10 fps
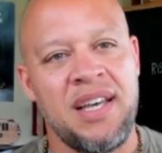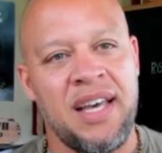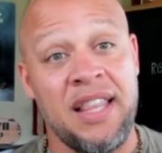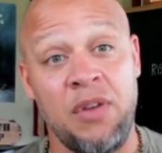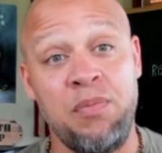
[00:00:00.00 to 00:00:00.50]

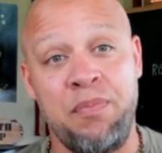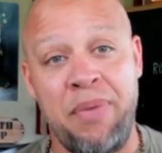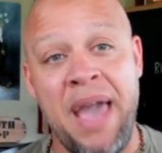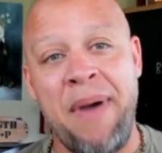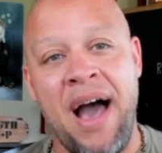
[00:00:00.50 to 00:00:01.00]
And then
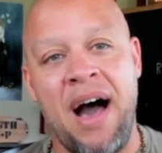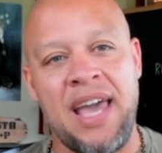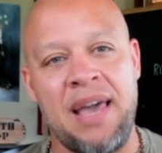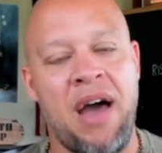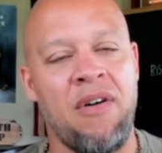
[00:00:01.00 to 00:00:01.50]
PayPal
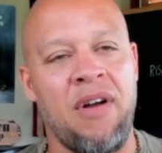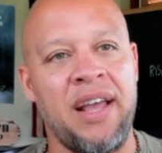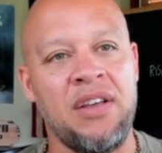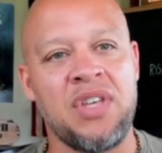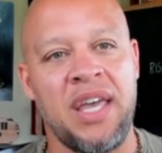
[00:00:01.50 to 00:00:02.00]
came out, right? And
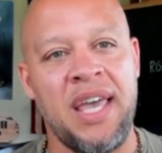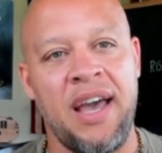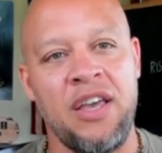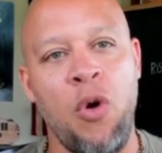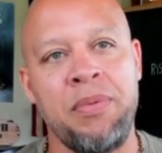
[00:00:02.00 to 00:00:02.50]
he's like, yeah,
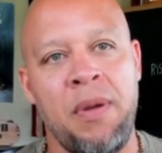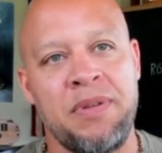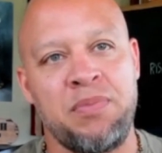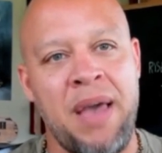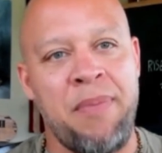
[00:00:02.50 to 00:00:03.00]
he opened up his
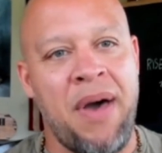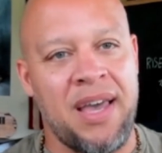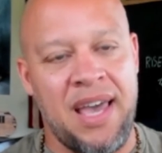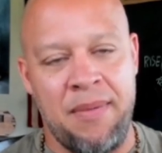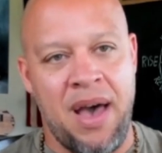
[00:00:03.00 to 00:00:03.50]
PayPal
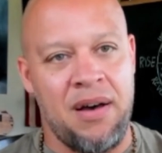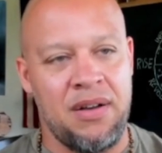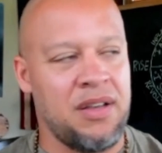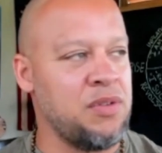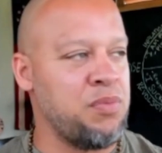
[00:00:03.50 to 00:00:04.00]
came out,
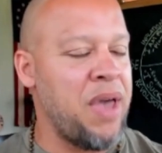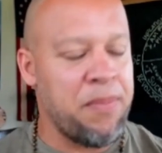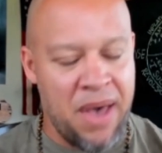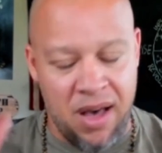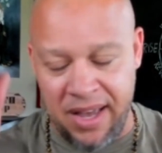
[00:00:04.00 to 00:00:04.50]
his
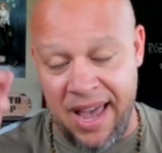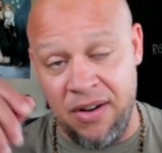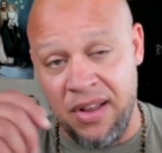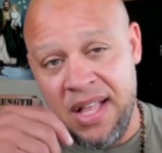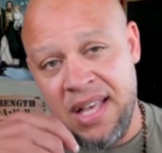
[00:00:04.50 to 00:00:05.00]
PayPal account.
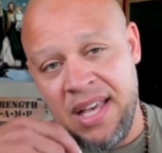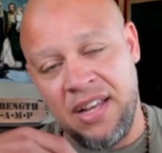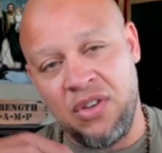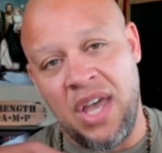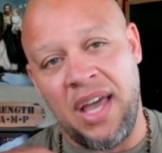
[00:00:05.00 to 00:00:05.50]
He
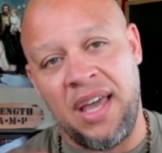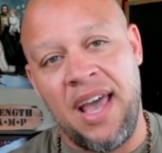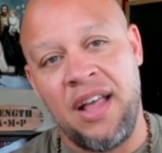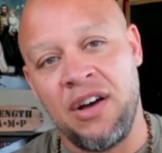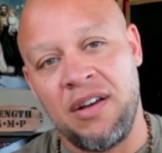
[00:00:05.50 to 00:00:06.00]
was like,
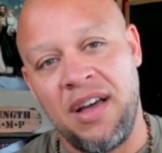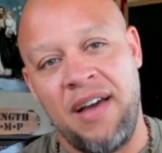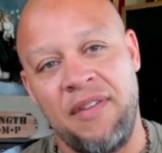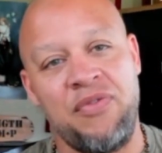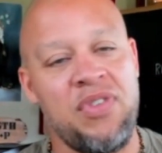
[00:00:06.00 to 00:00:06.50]
yeah, look, I
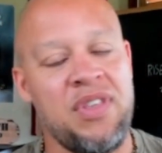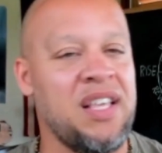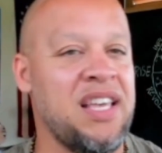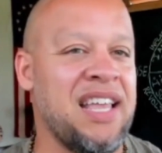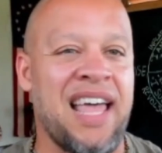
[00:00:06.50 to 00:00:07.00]

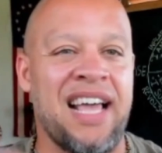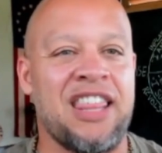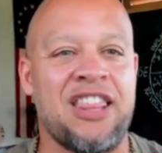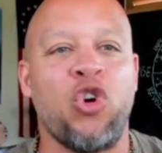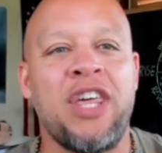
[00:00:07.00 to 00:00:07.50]
he had like
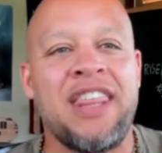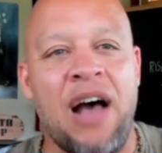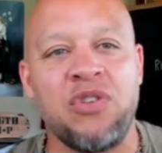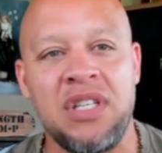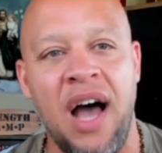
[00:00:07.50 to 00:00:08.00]

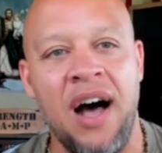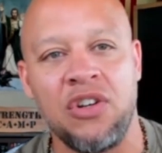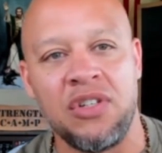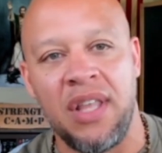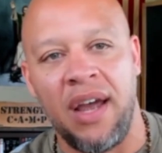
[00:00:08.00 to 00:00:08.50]

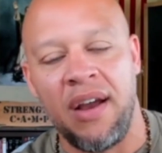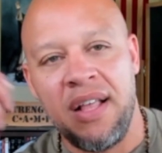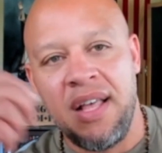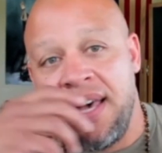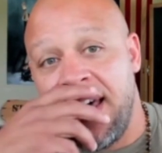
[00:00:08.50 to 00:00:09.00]
$30,000 in there.
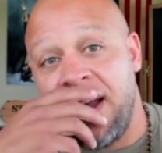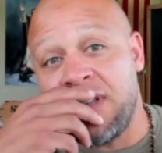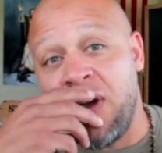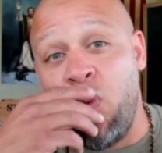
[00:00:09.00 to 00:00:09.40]
I was like,